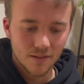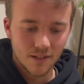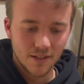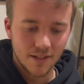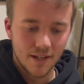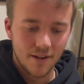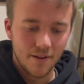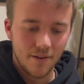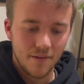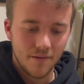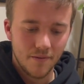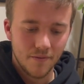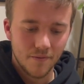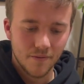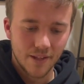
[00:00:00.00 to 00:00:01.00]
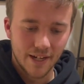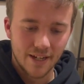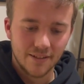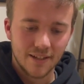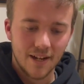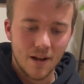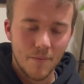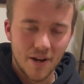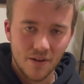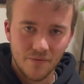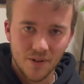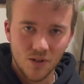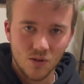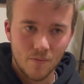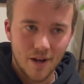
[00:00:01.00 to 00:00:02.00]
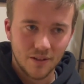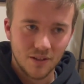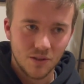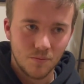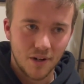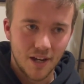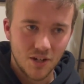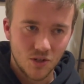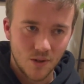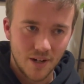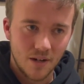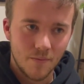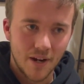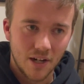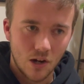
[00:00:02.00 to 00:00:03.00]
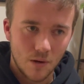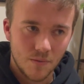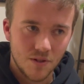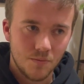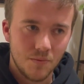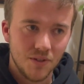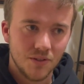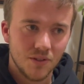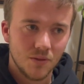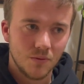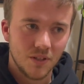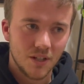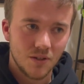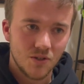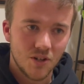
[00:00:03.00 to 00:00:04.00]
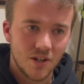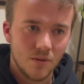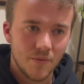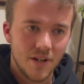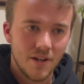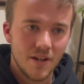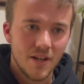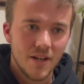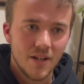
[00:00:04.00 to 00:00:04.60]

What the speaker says: And then, like I said, I made a video about this, but I traded my garbage business with the other gentleman.